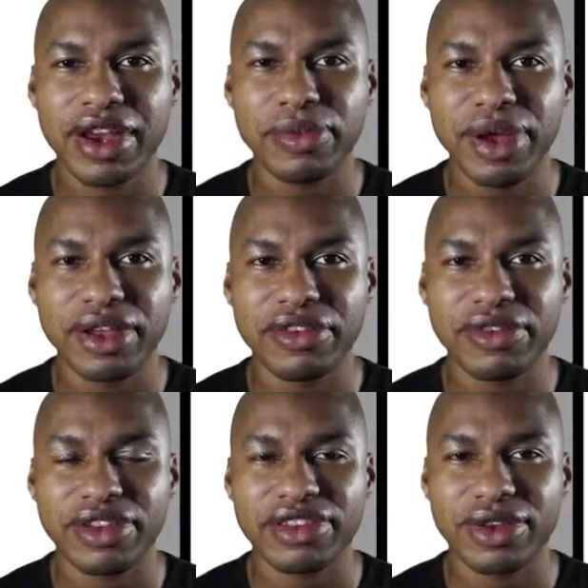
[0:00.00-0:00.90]
We look
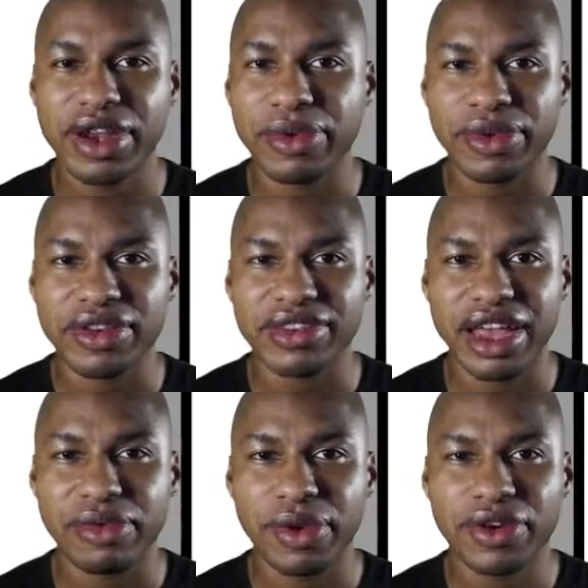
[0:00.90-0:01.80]
for two numbers
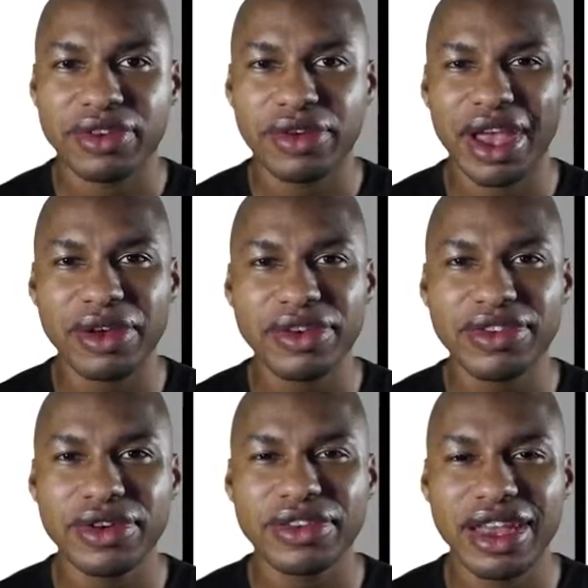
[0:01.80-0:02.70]
that multiplied
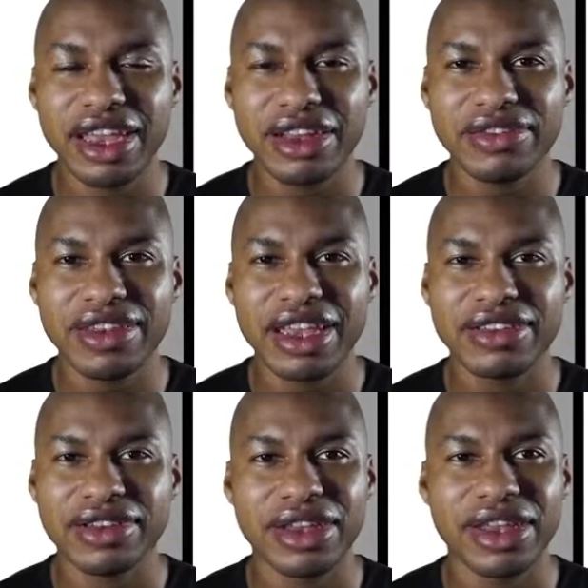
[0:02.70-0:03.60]
results
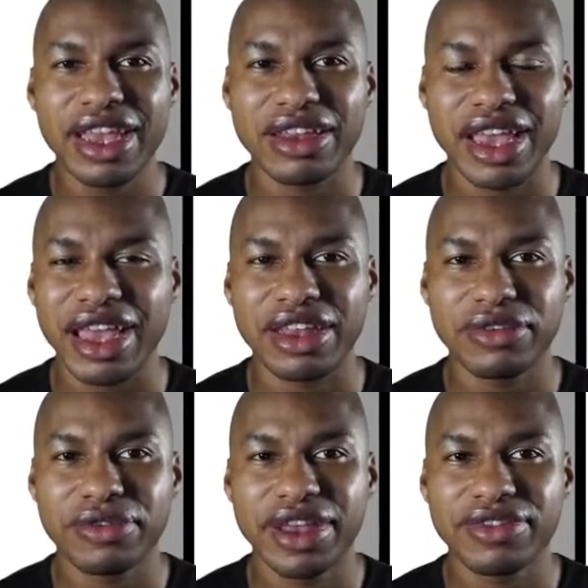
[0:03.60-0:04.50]
-6 and
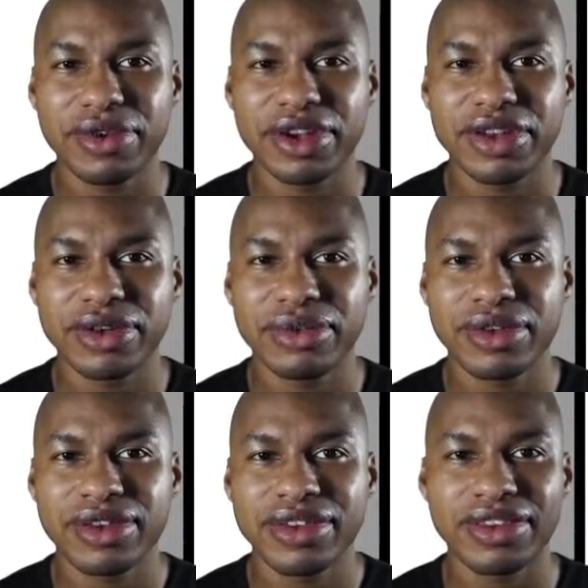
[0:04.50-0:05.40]
added +1.
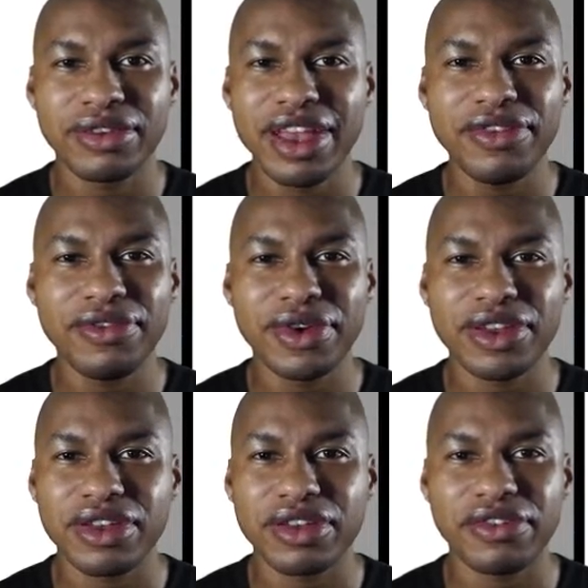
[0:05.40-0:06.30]

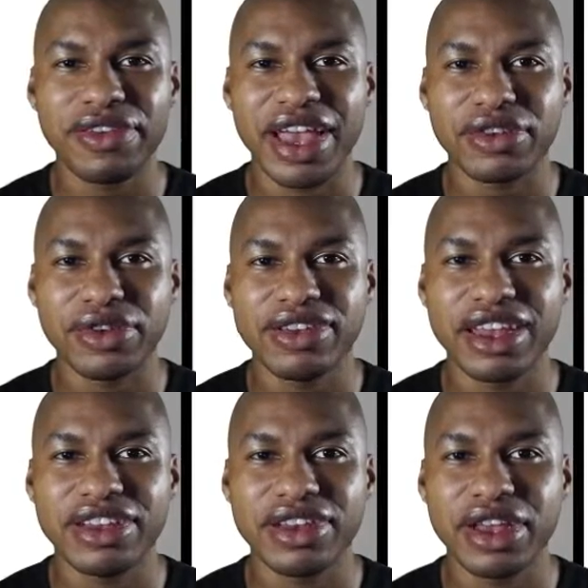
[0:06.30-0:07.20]
Therefore, the
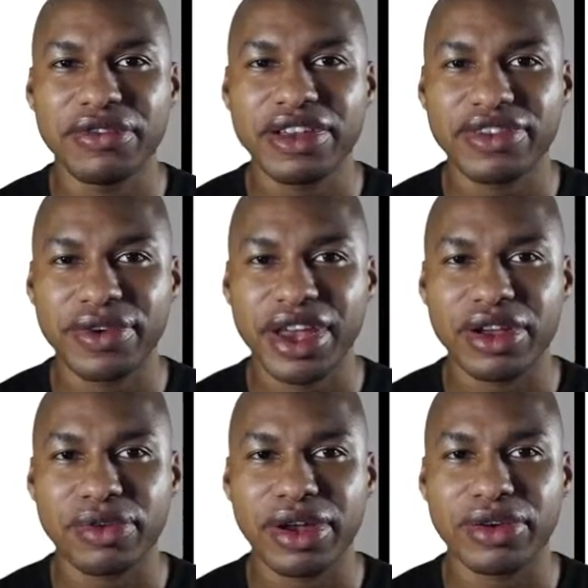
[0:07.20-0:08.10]
factorization of this
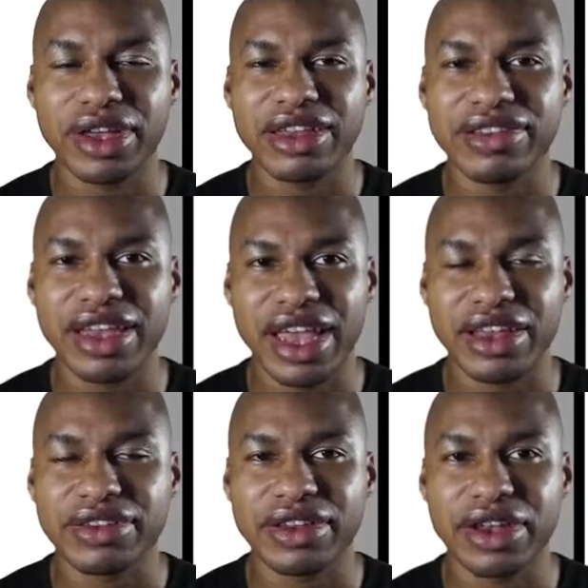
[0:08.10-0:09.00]
trinomial is
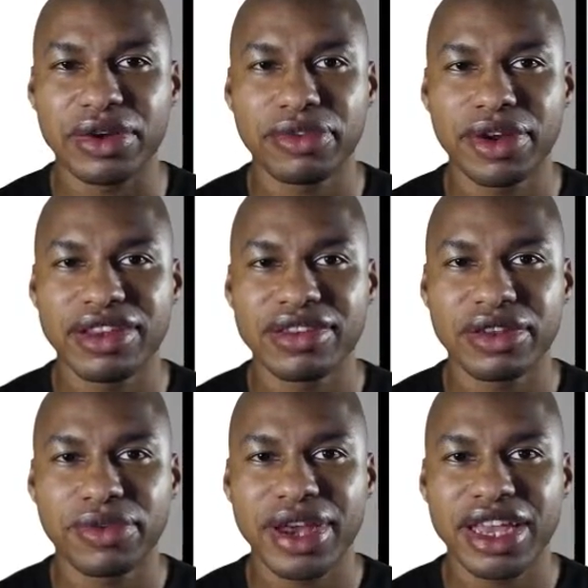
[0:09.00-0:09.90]
x plus
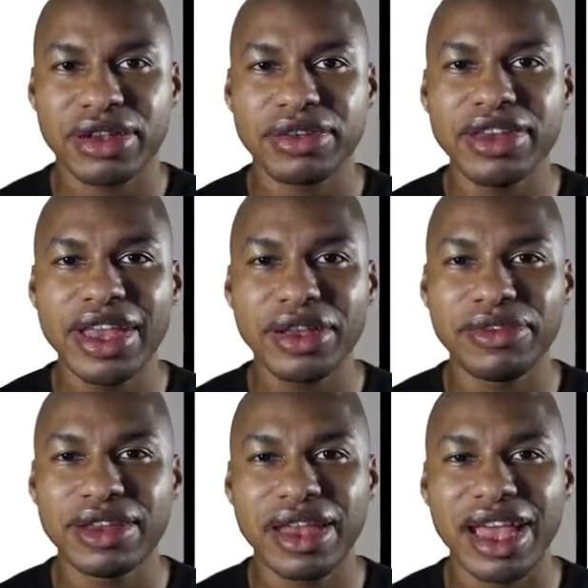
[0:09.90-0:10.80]
3
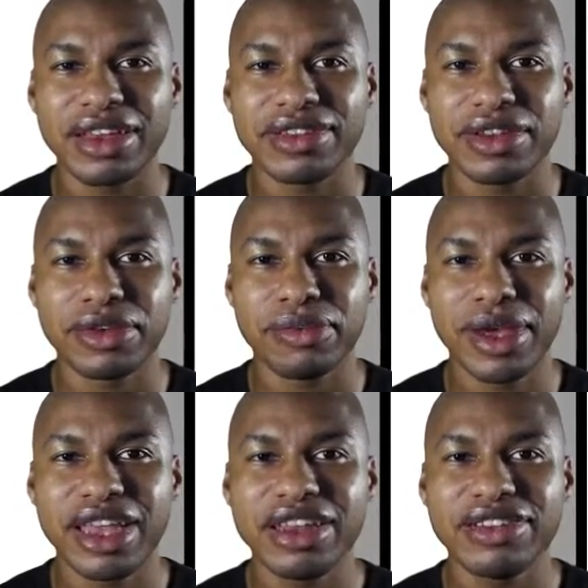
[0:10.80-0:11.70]
times x
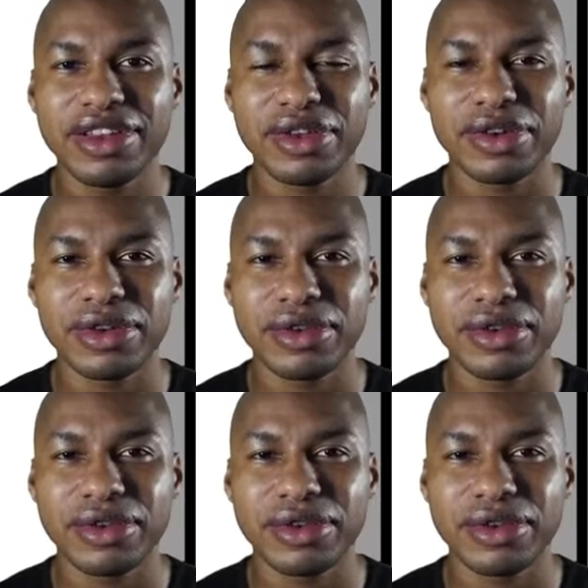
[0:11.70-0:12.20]
minus 2.